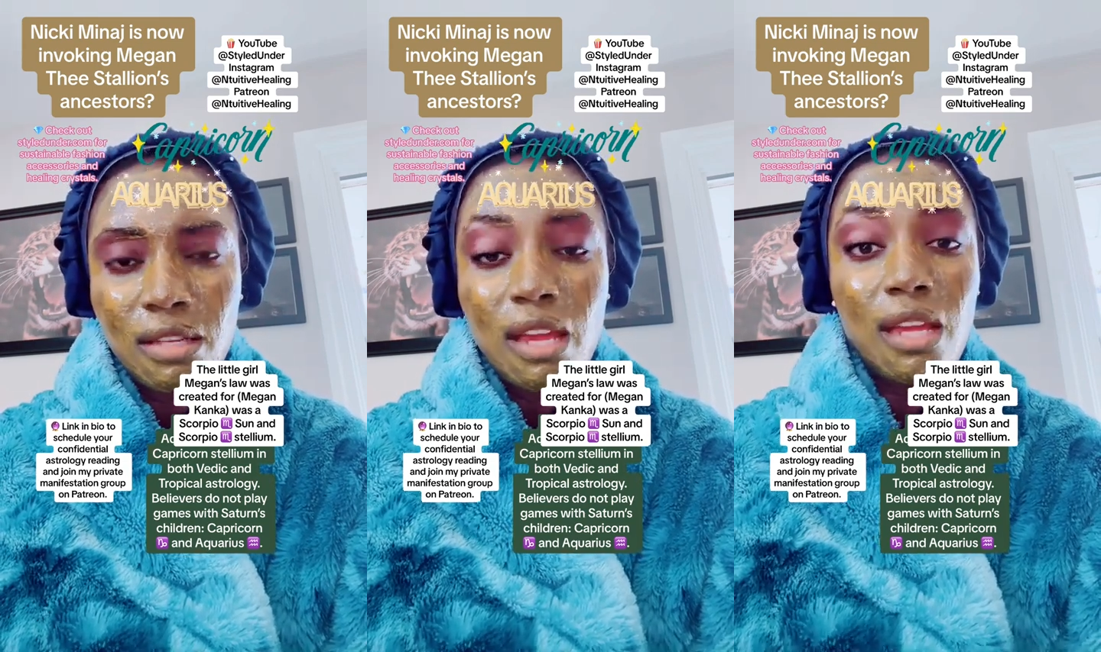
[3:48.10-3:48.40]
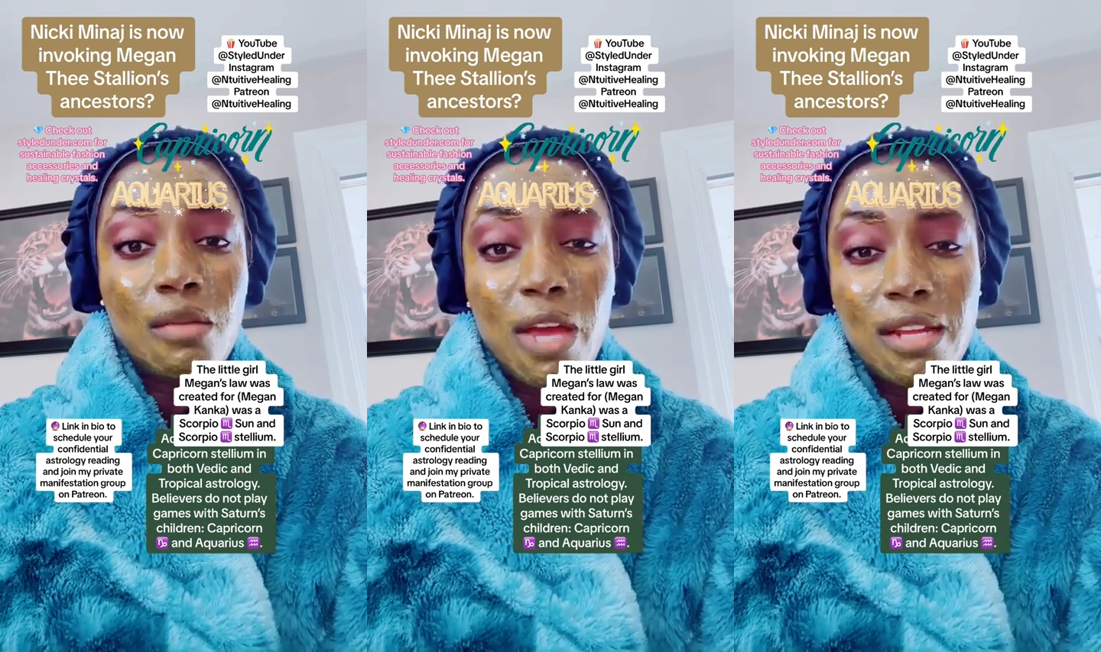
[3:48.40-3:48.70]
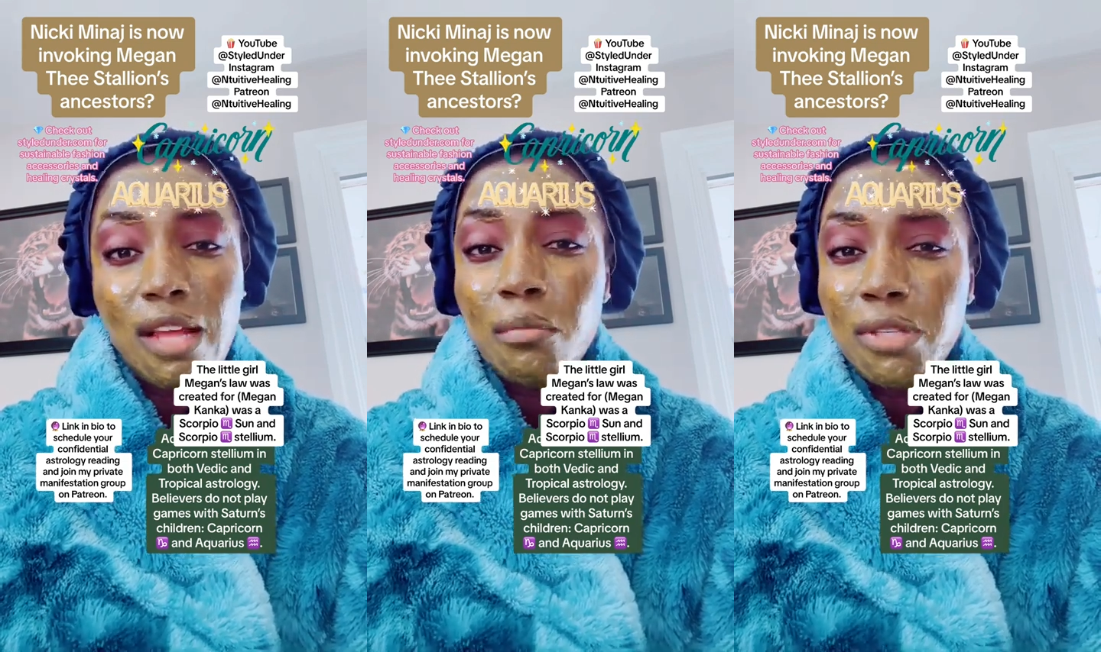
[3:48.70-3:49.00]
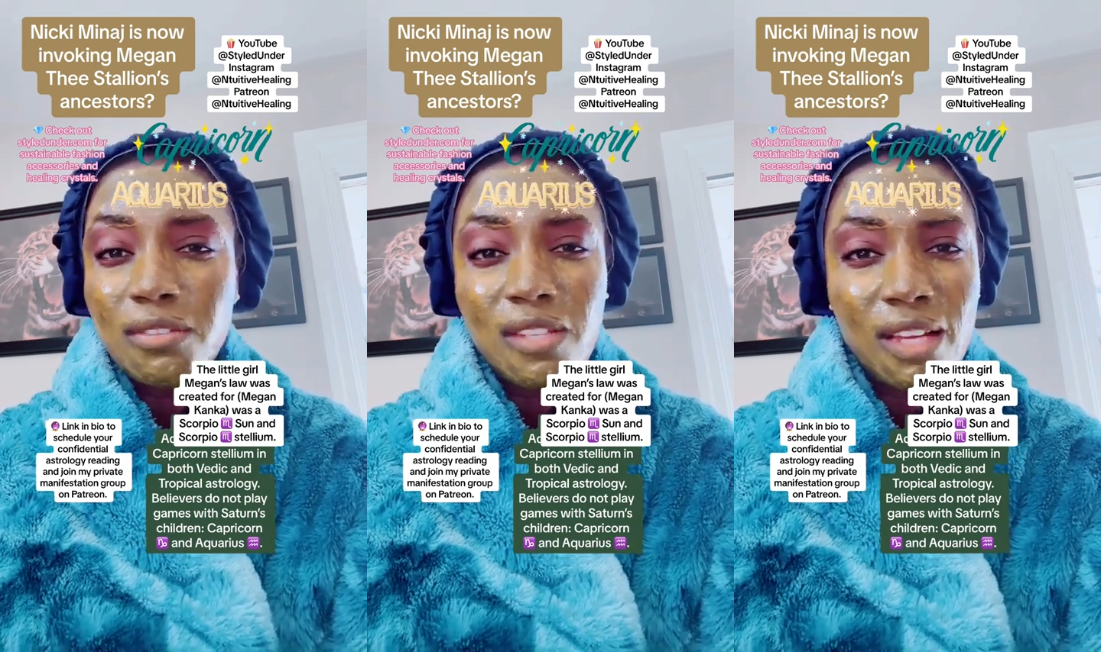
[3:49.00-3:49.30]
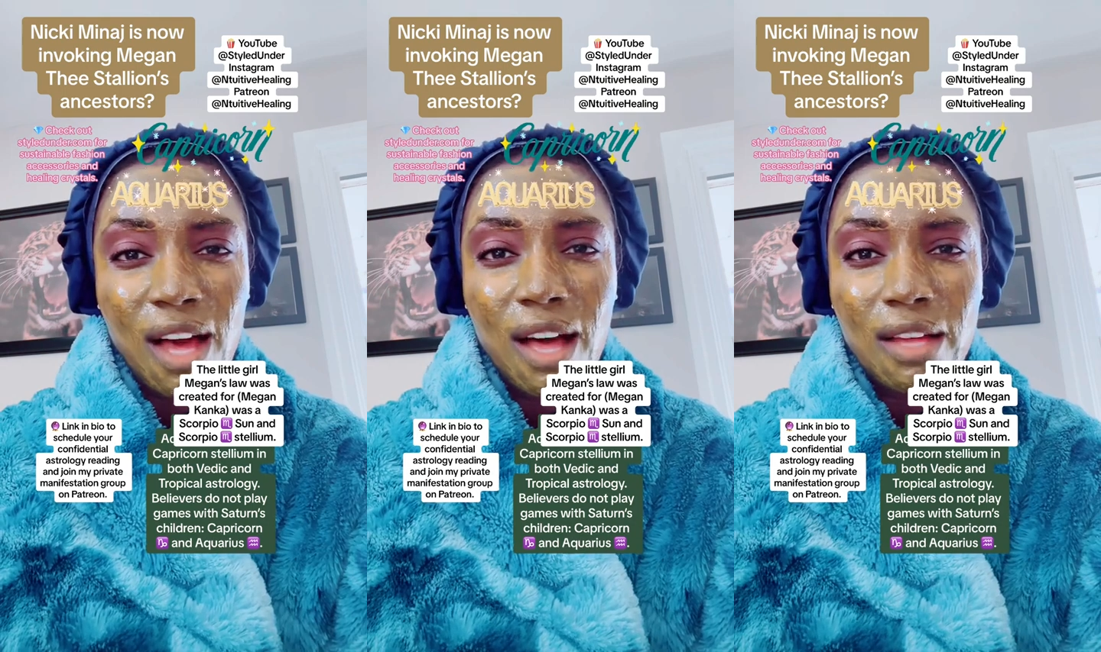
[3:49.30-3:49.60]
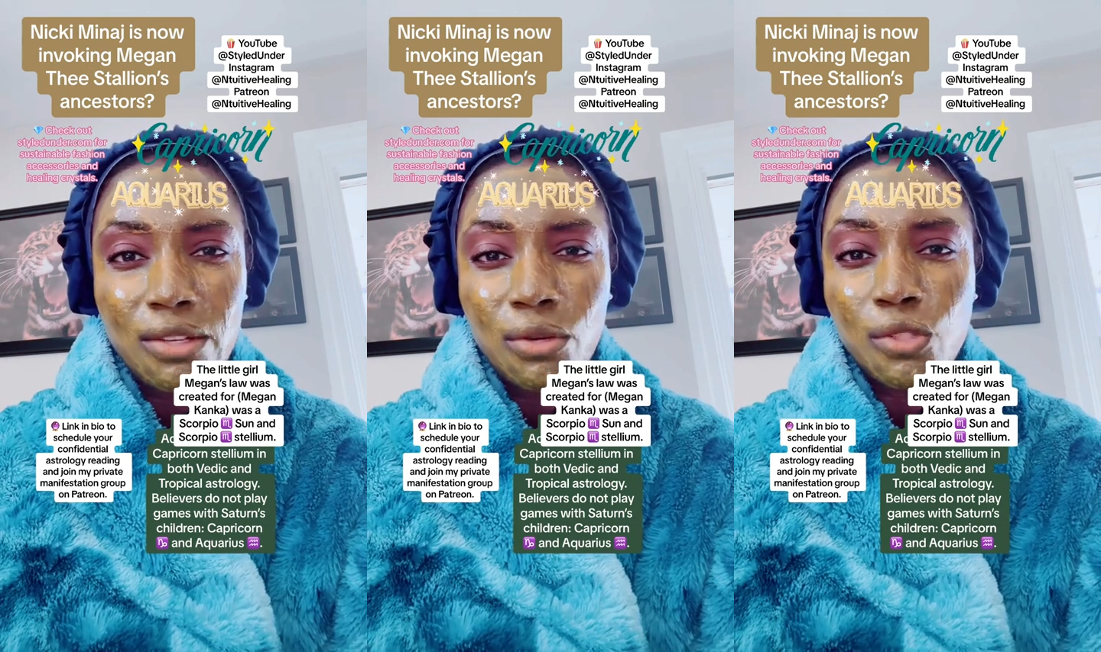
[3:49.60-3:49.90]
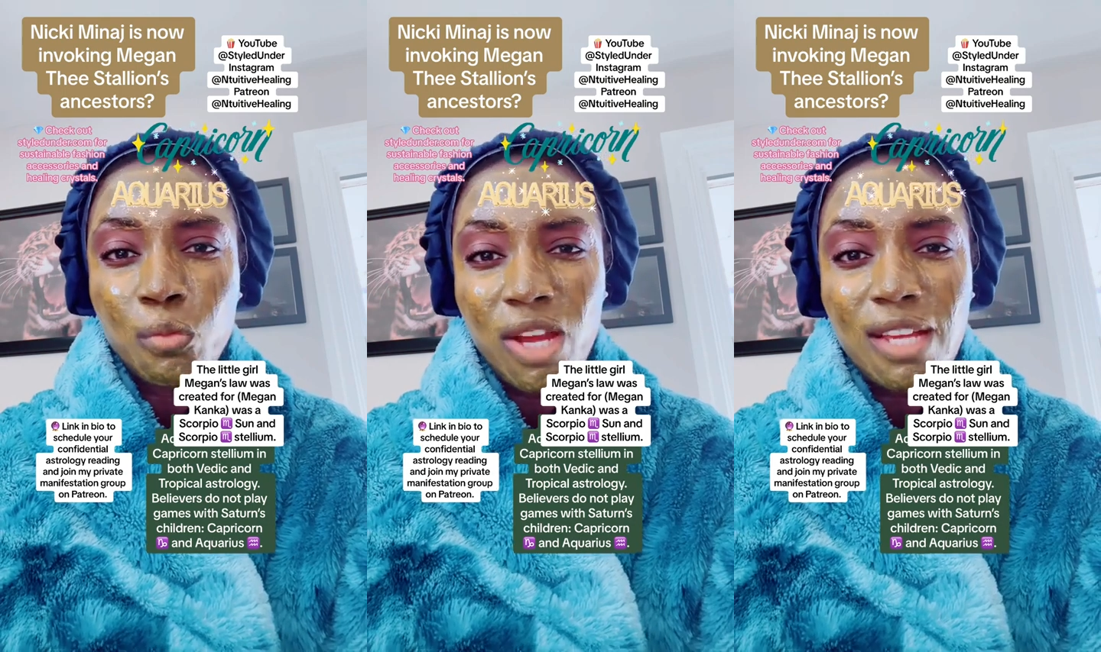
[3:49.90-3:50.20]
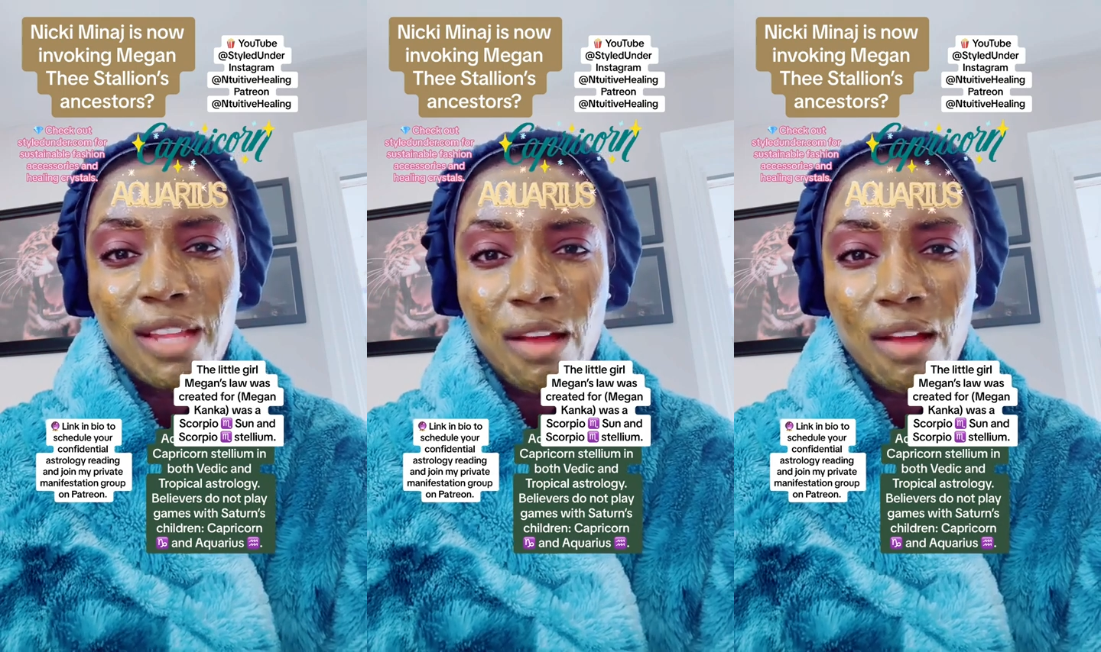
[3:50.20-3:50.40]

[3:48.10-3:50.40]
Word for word: Anybody that believes in God knows breaking